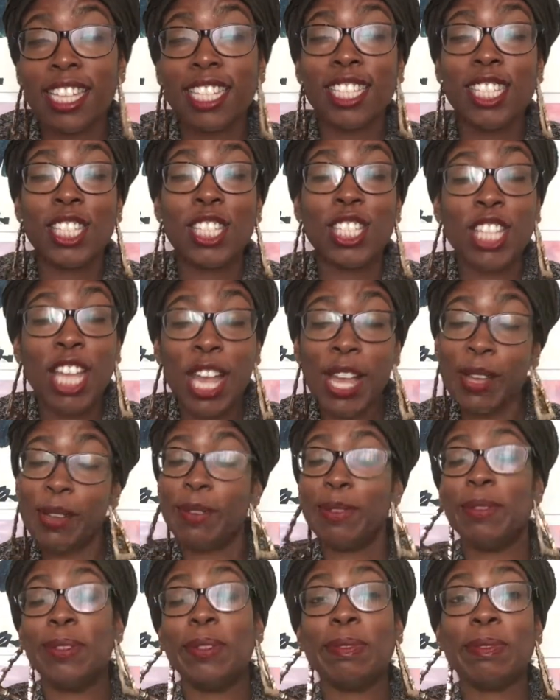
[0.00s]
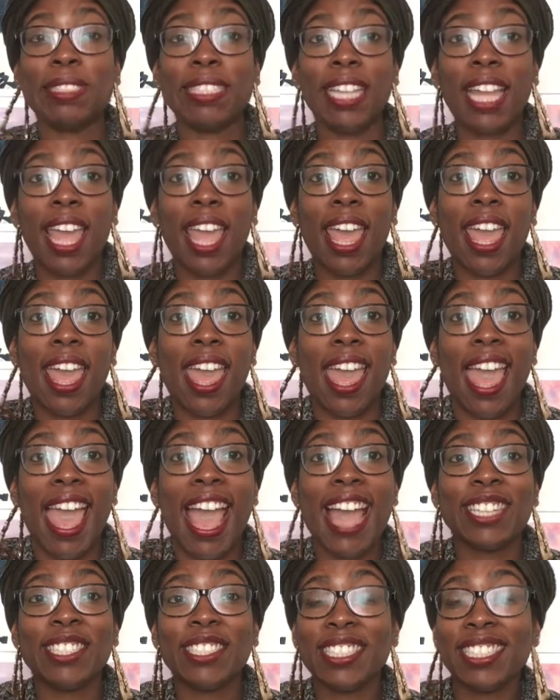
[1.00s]
So,
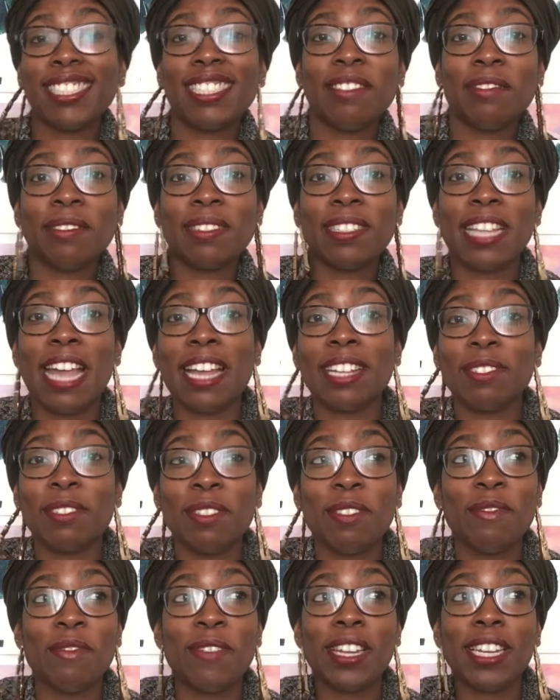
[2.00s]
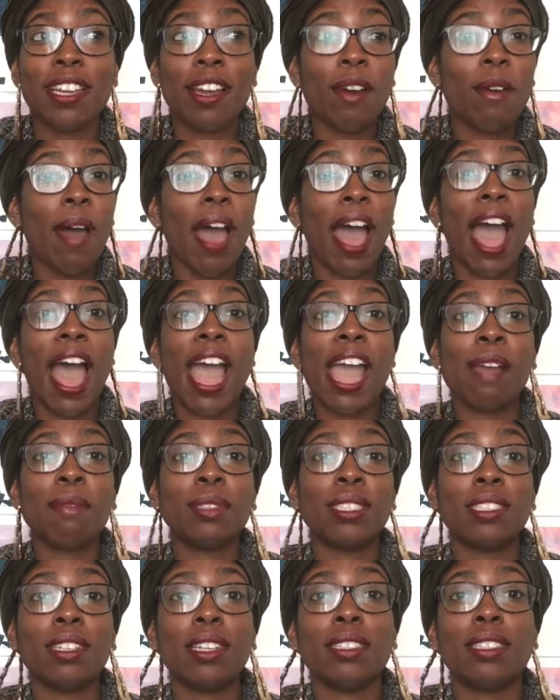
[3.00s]
as you can see from the title of the video, I'm
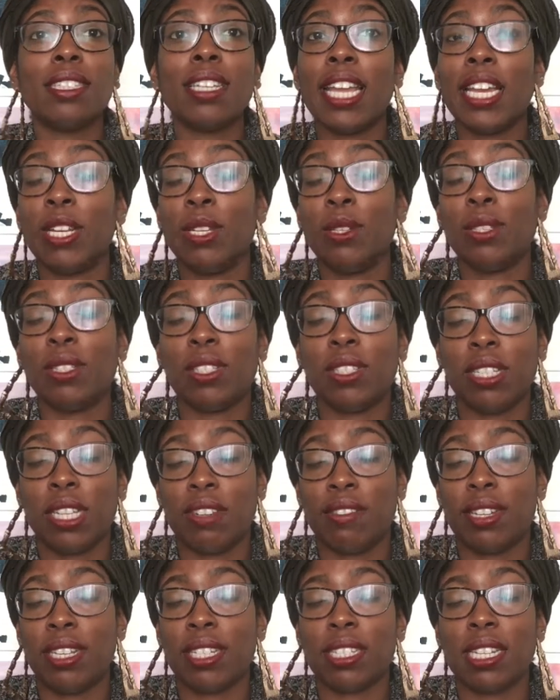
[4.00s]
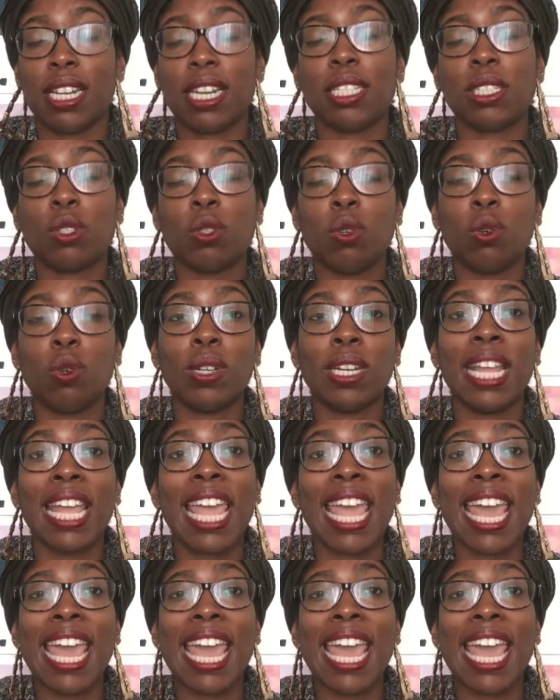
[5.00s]
starting a new series and it's called